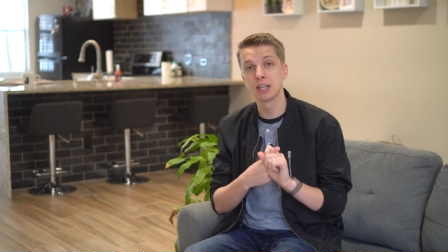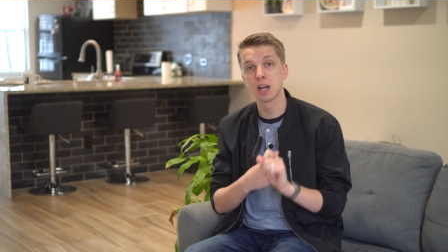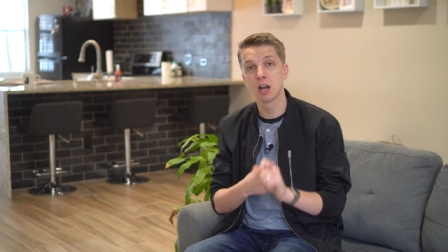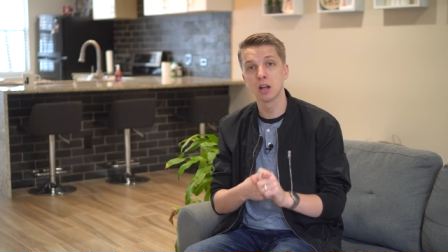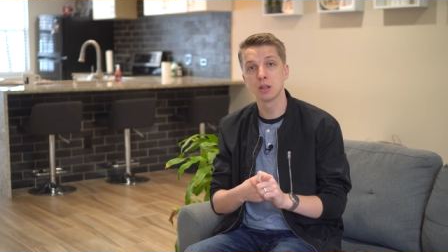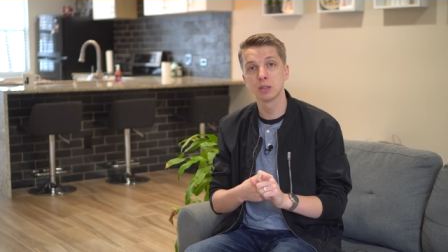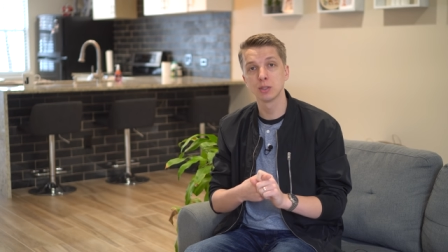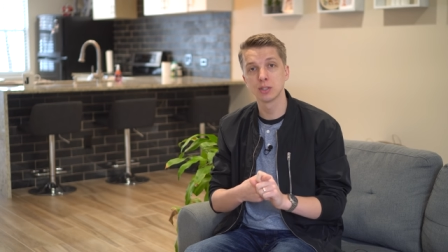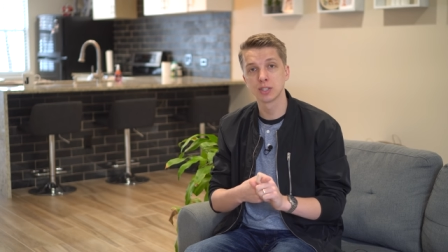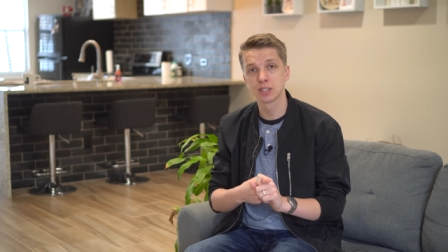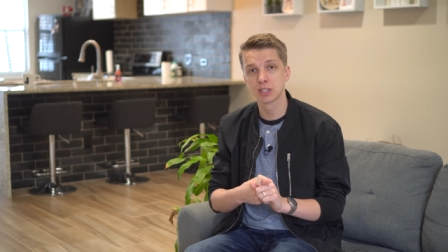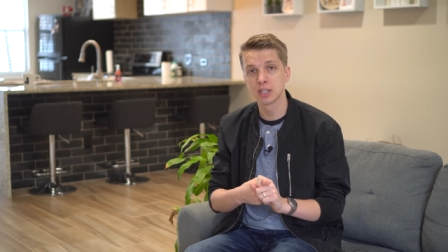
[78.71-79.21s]

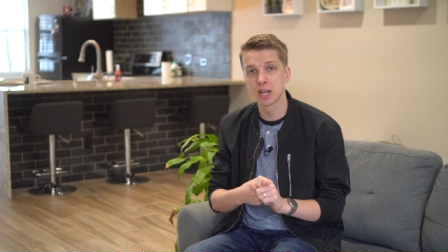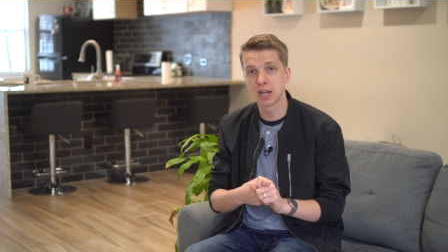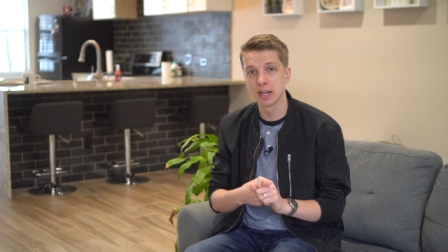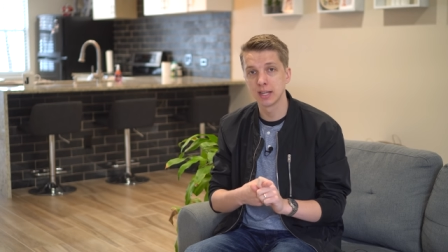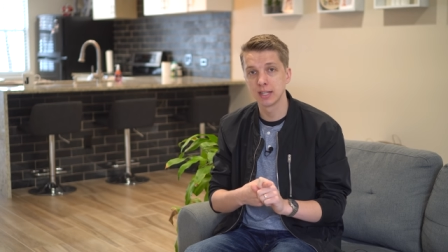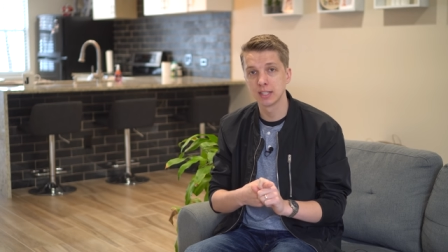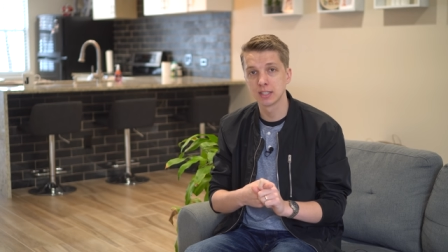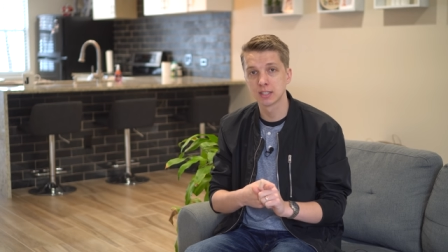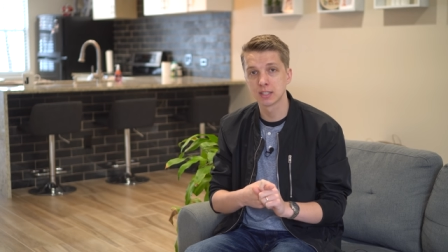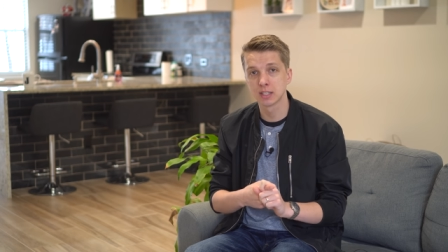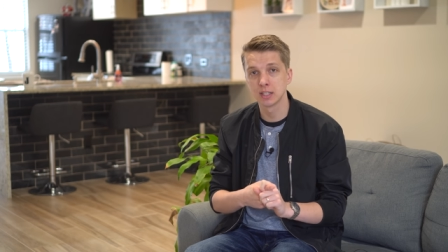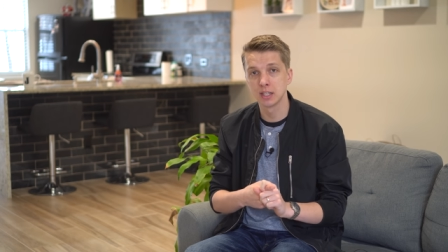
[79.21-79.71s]
color
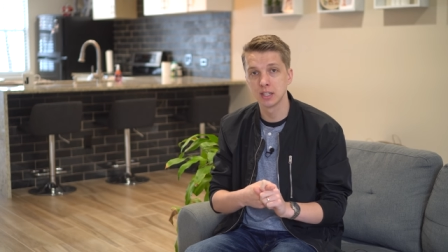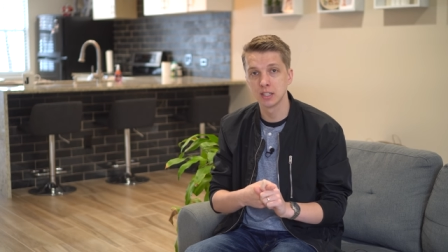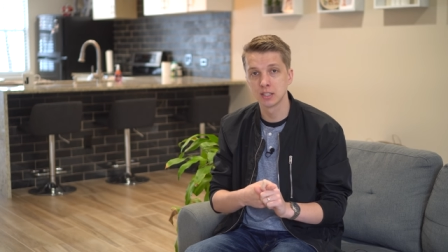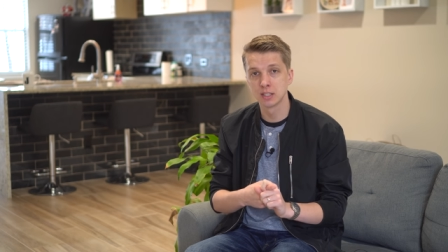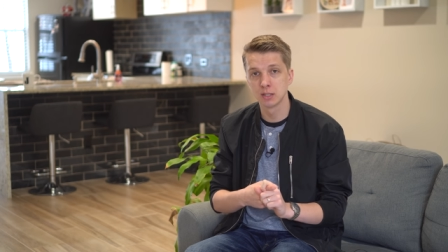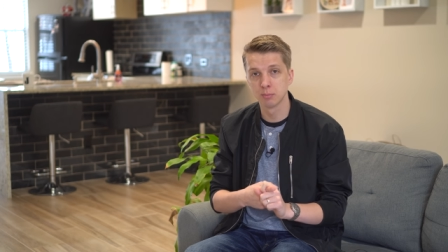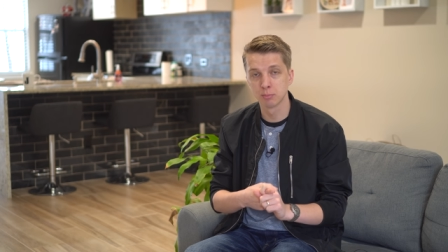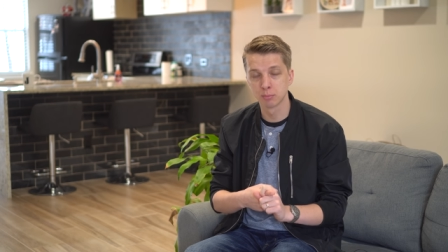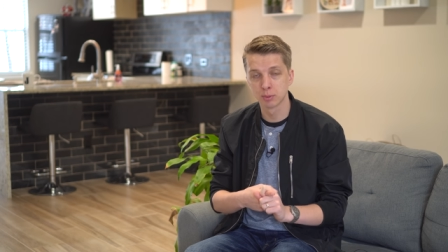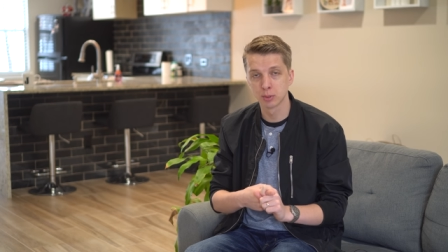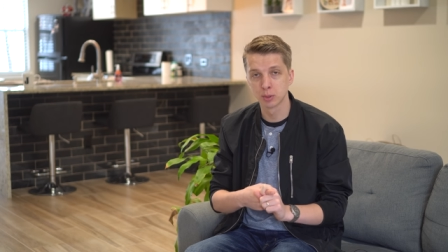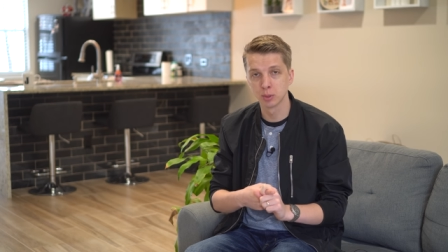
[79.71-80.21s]
science
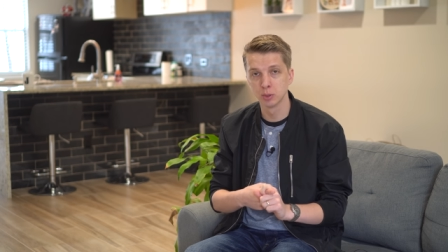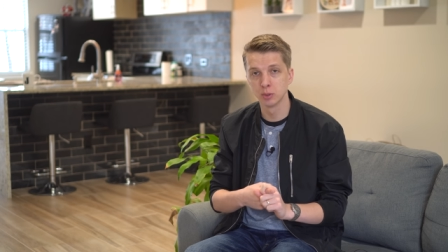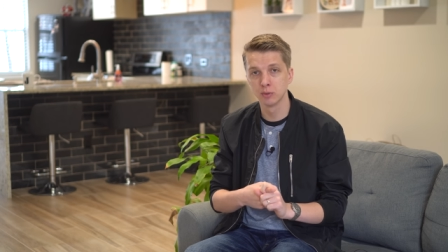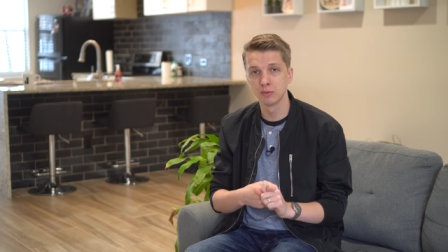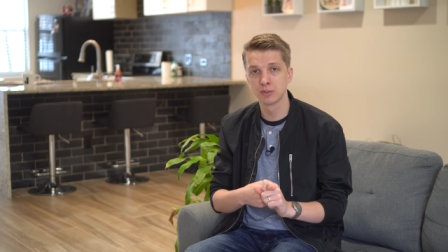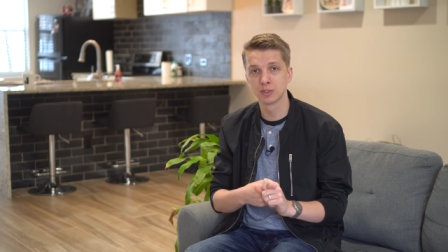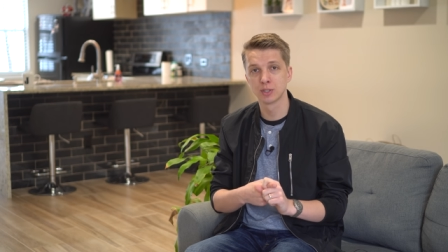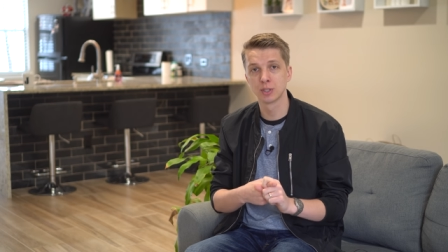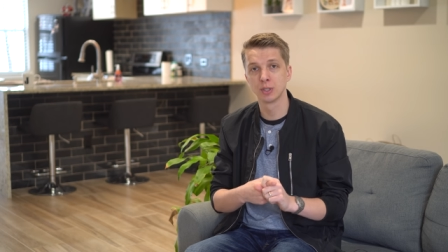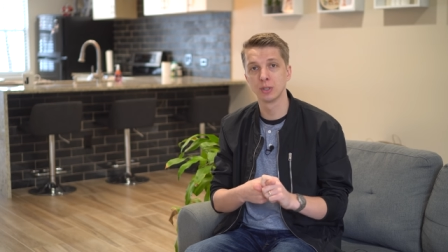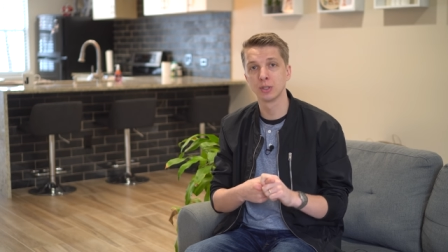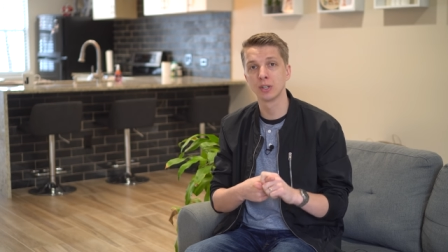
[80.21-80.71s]
is
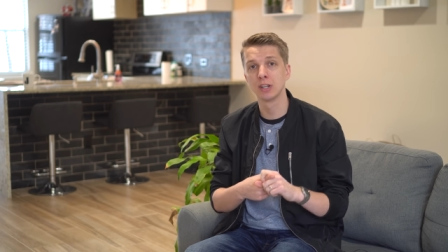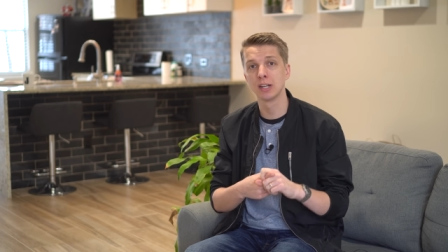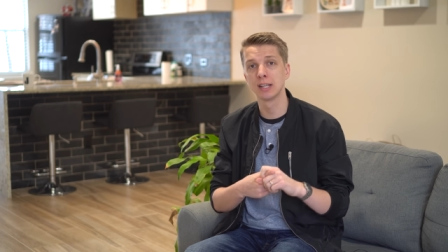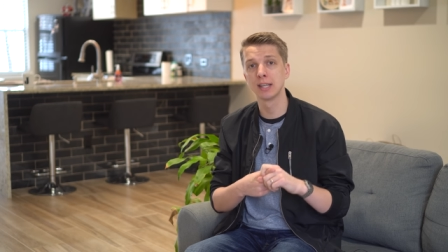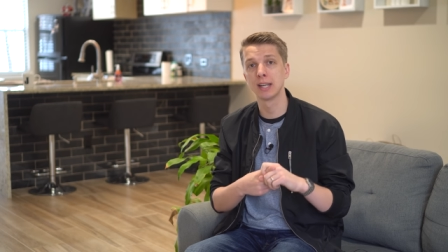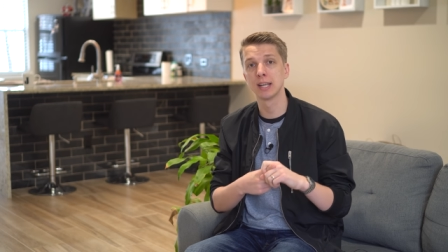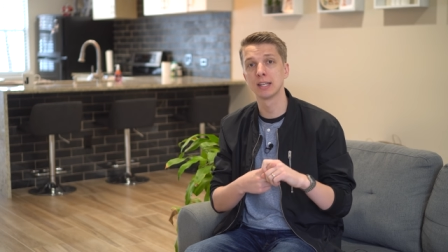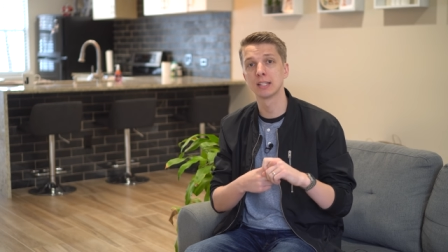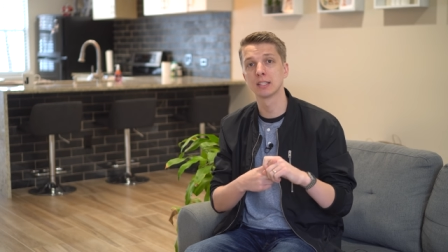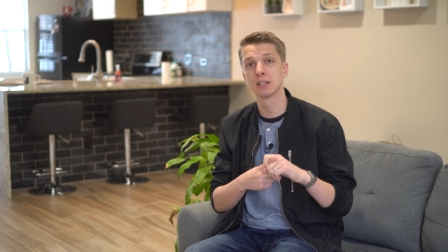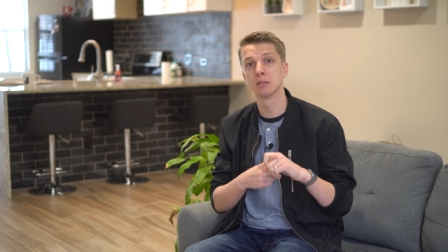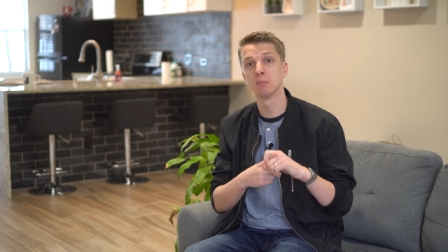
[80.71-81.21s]
improved, so you're gonna
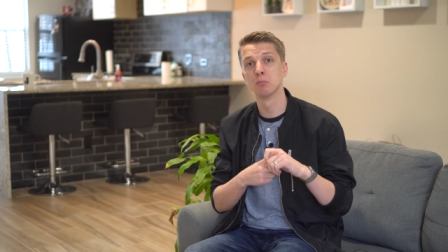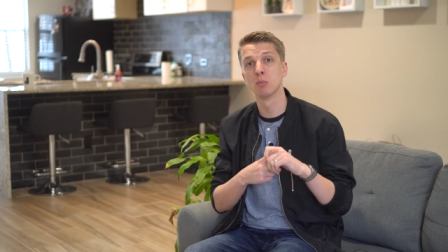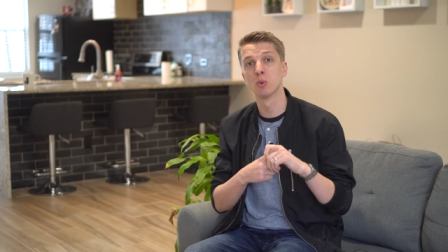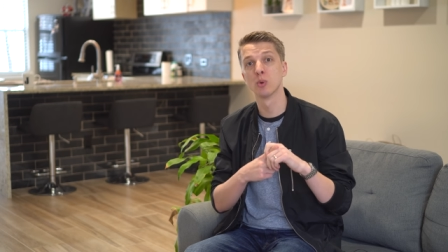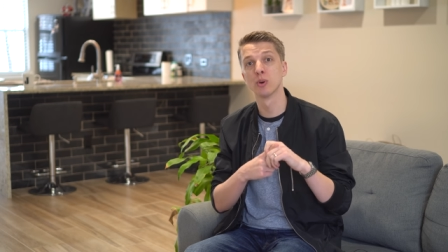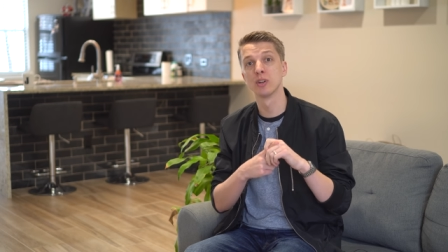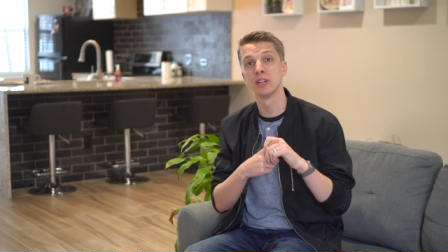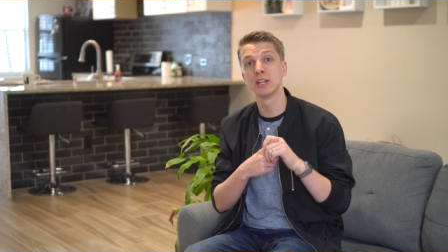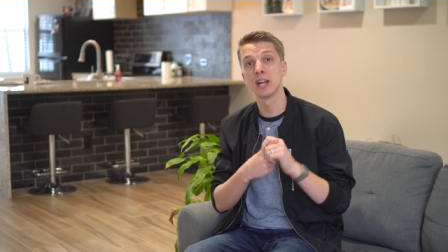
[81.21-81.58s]
get more